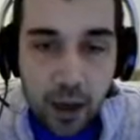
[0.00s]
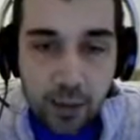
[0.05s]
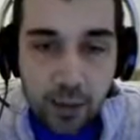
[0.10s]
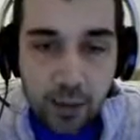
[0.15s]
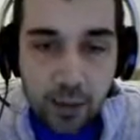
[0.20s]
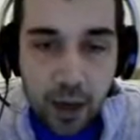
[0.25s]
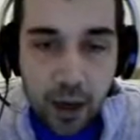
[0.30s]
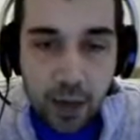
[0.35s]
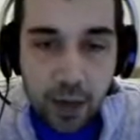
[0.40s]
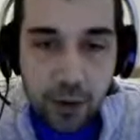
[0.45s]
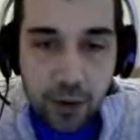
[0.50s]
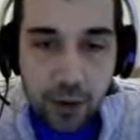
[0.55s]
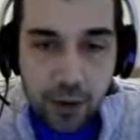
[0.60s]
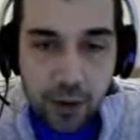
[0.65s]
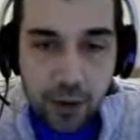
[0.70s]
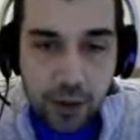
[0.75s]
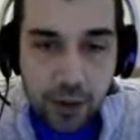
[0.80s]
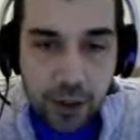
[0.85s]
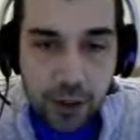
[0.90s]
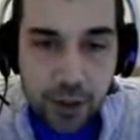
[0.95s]
I'm
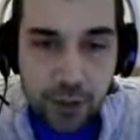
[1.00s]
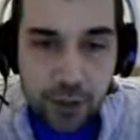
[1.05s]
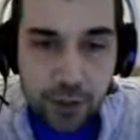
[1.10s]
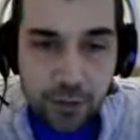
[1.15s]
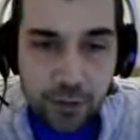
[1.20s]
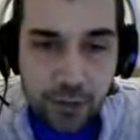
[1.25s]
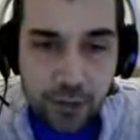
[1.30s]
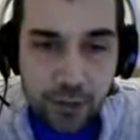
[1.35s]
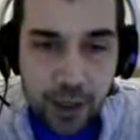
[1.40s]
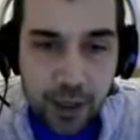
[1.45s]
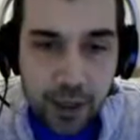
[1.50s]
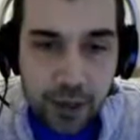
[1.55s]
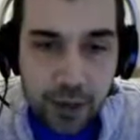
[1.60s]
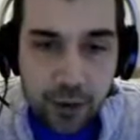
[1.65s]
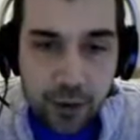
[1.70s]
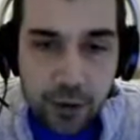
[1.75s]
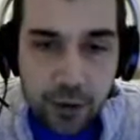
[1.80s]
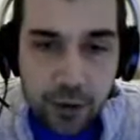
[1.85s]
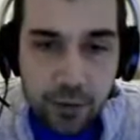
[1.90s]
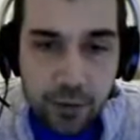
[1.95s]
not turning off the rain. I
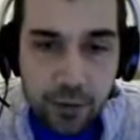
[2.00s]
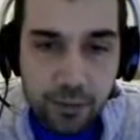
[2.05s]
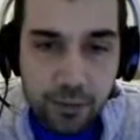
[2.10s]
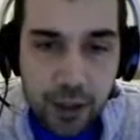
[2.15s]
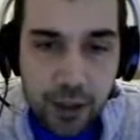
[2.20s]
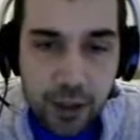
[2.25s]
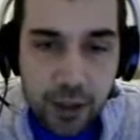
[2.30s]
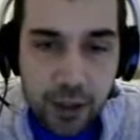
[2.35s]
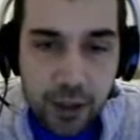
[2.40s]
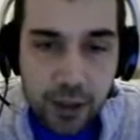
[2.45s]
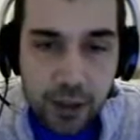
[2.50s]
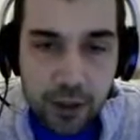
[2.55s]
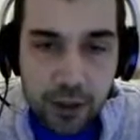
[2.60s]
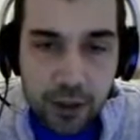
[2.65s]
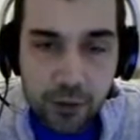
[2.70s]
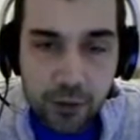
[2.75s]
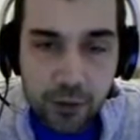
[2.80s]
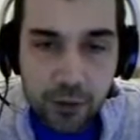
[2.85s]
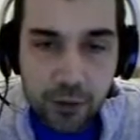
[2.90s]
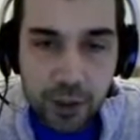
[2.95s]
could turn
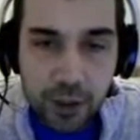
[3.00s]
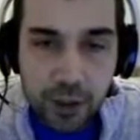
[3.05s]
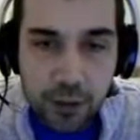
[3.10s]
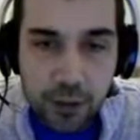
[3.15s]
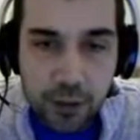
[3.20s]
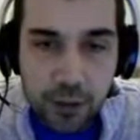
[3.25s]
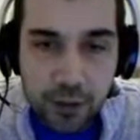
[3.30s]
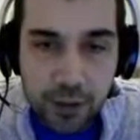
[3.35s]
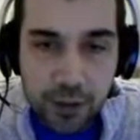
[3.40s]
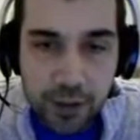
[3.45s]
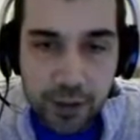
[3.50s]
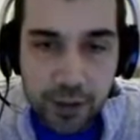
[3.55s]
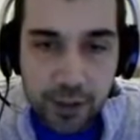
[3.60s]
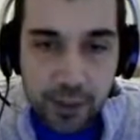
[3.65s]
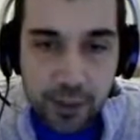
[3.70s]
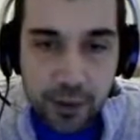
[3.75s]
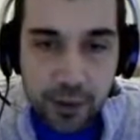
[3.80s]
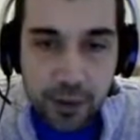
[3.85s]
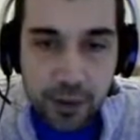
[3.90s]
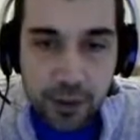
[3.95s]
some string into wool sleep
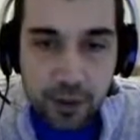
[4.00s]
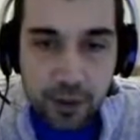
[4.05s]
and turn the